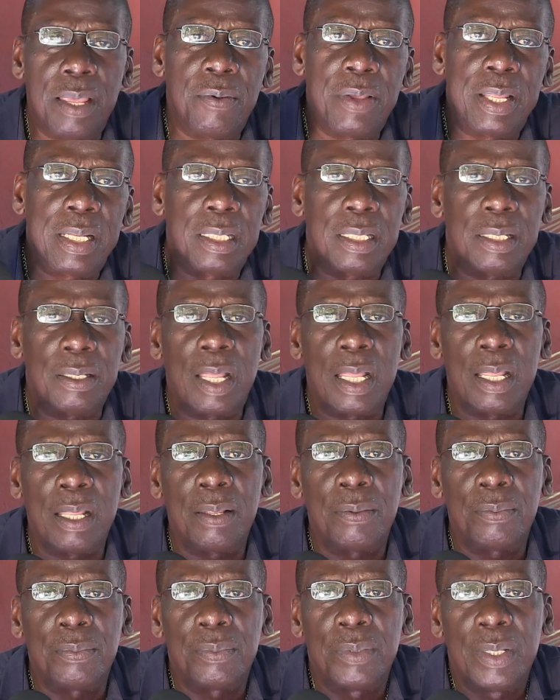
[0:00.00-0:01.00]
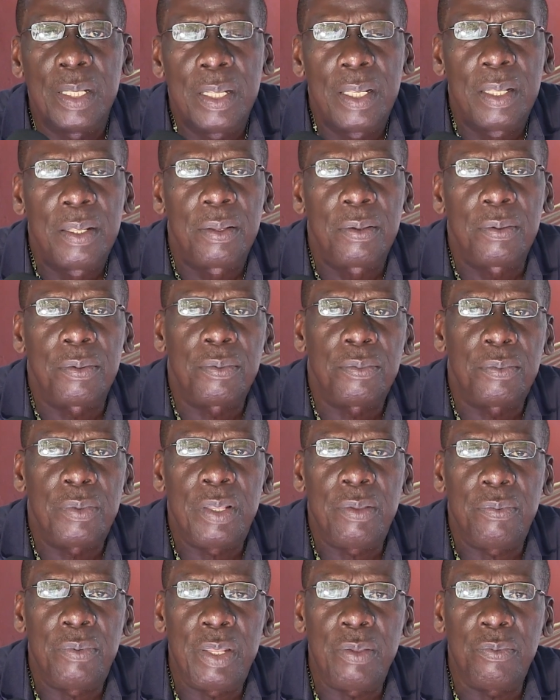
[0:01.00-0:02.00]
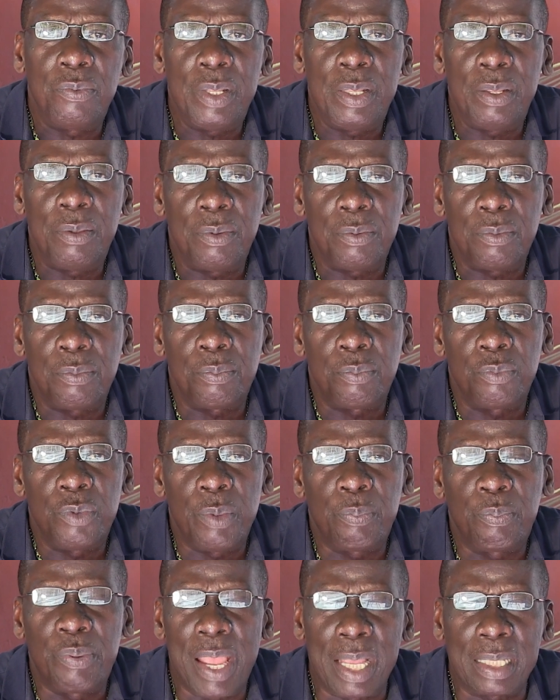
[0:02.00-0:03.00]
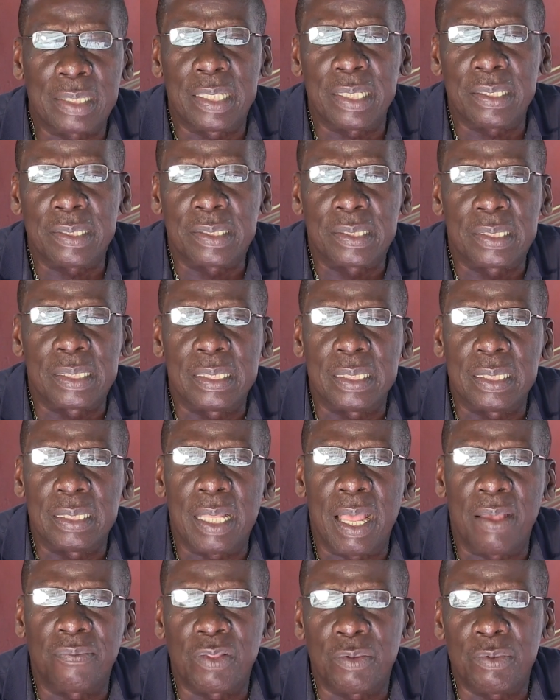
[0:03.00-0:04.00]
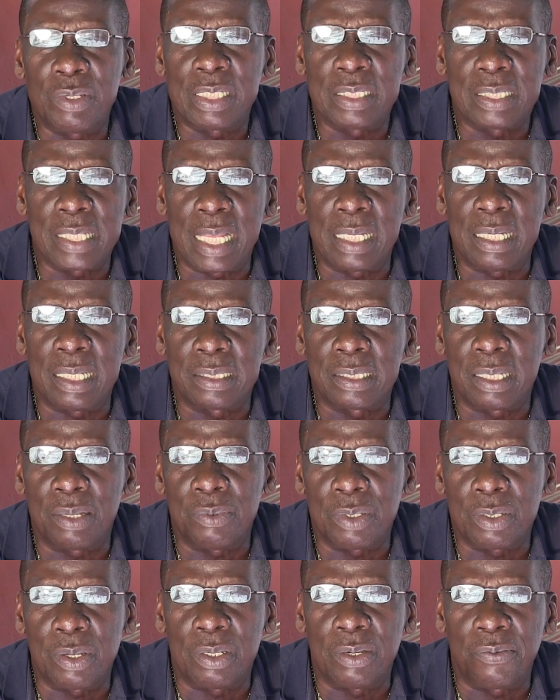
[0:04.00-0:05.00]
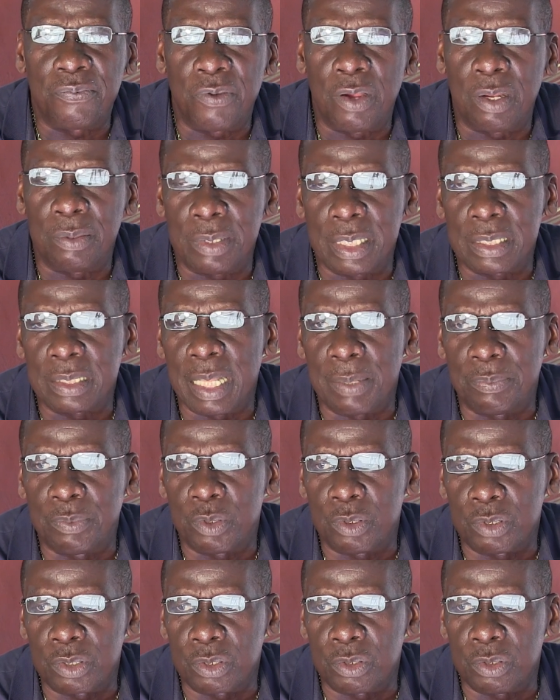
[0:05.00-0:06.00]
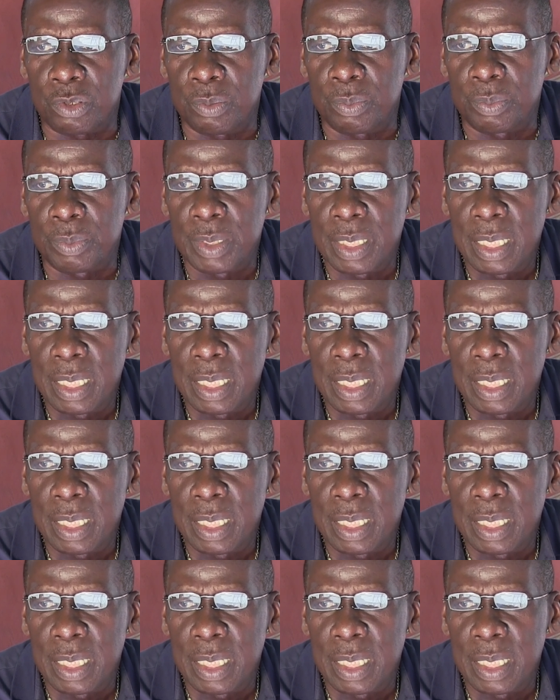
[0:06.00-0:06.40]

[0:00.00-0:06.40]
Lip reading: well, we practiced after we decided we're going to form this Heptones group.